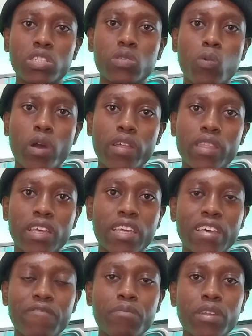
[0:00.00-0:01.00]
where they
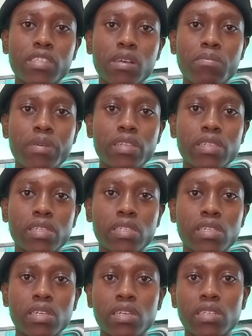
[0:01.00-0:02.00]
gave me some
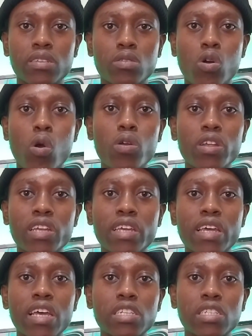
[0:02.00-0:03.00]
basics in coding in
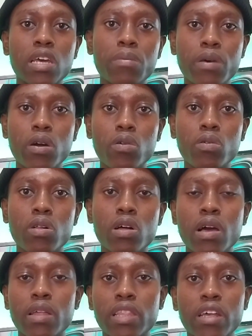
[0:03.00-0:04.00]
HTML.
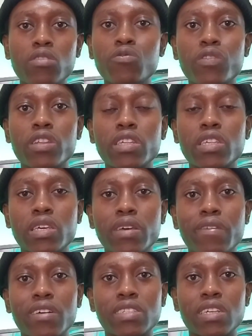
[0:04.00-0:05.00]
They didn't really
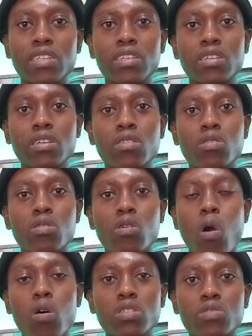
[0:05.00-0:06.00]
give us any
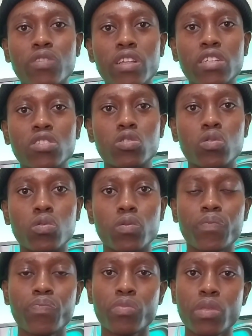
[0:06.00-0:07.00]
course related to
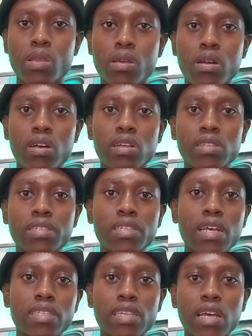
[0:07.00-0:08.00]

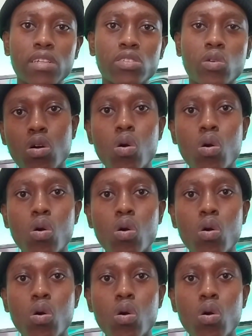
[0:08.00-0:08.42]
CSS